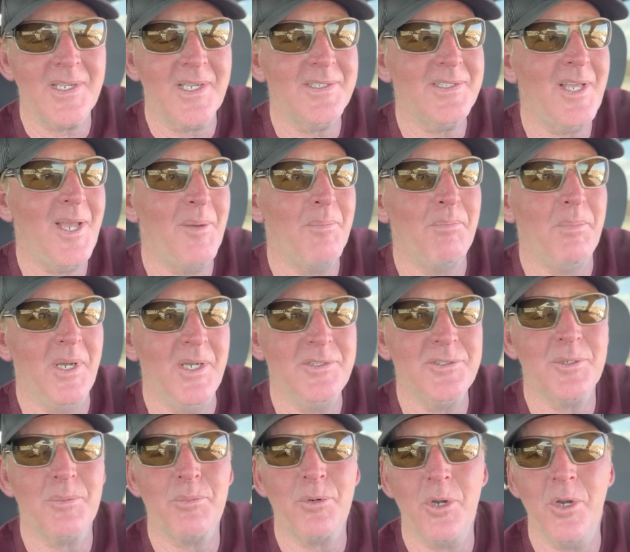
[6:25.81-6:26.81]
I saw a
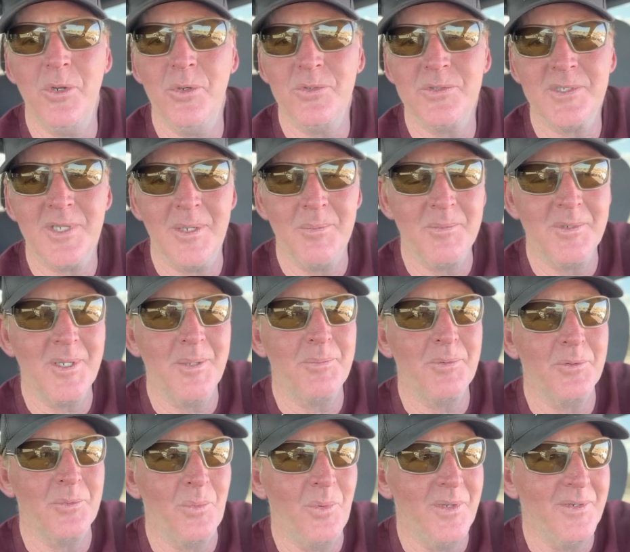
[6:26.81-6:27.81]
bunch of pros coming up
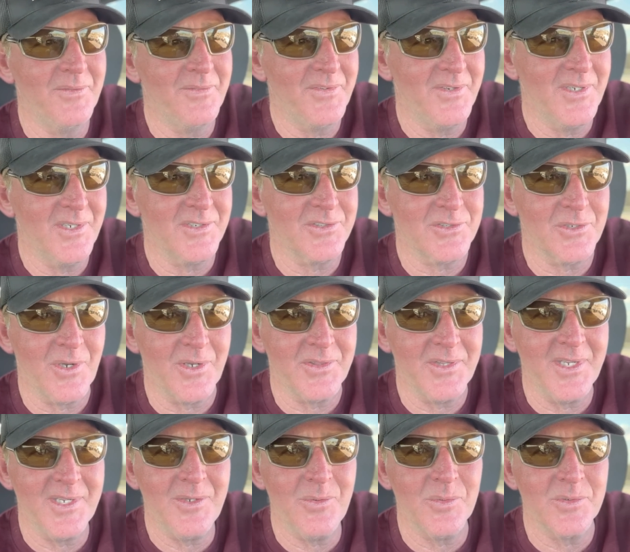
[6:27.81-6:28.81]
with one fish. So I
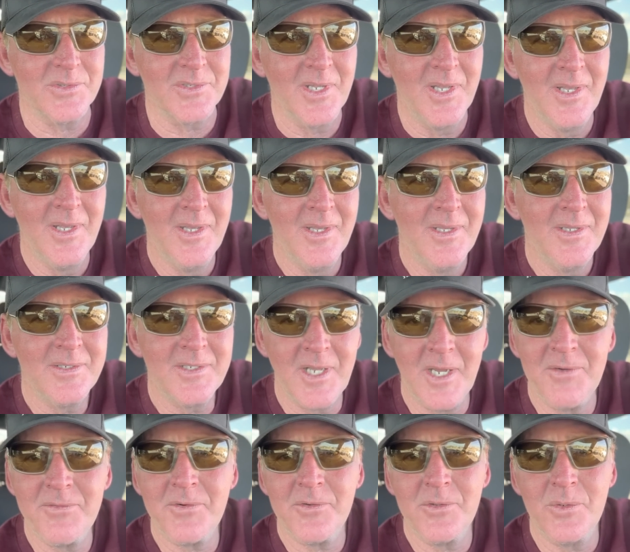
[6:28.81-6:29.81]
think it was
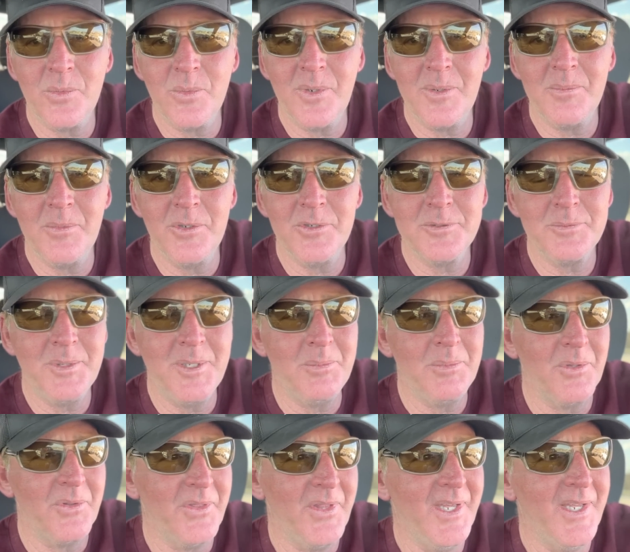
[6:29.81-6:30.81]
tougher than what most
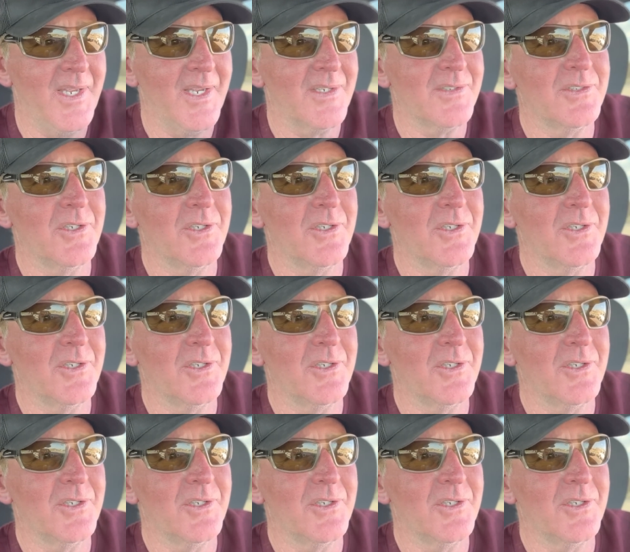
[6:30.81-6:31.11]
people think.